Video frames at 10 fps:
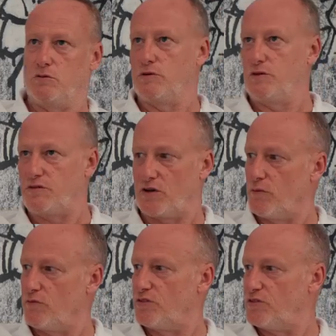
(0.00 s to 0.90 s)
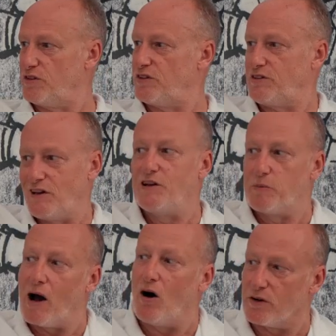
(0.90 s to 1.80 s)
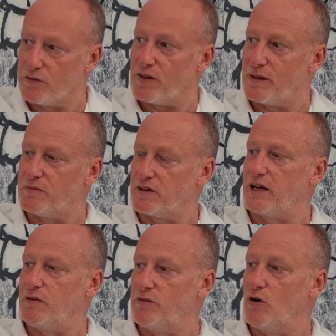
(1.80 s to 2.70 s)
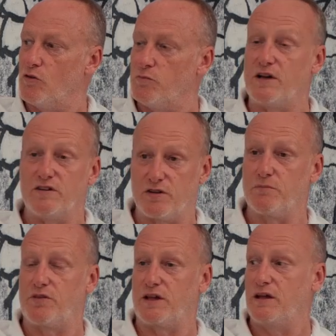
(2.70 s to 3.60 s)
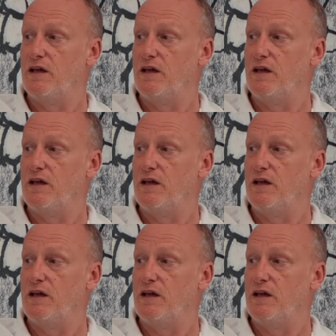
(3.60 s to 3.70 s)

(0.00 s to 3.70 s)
organise the conferences, it's a little bit harder for them to get involved. But it's something,